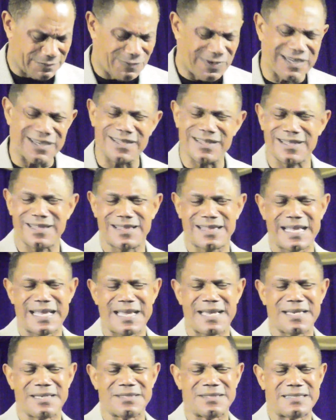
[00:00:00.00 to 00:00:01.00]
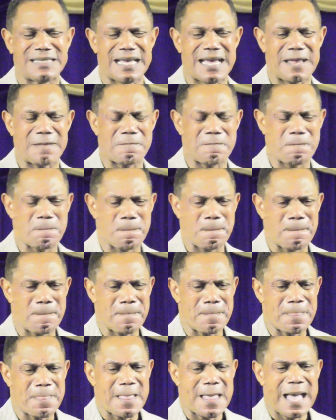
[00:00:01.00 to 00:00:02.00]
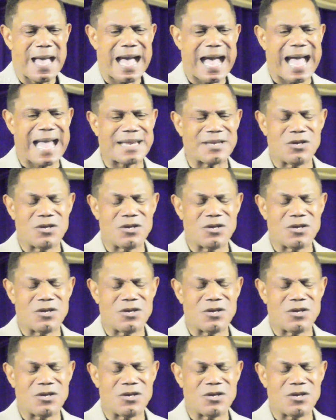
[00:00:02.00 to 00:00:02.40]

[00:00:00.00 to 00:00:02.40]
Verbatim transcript: One of the things that I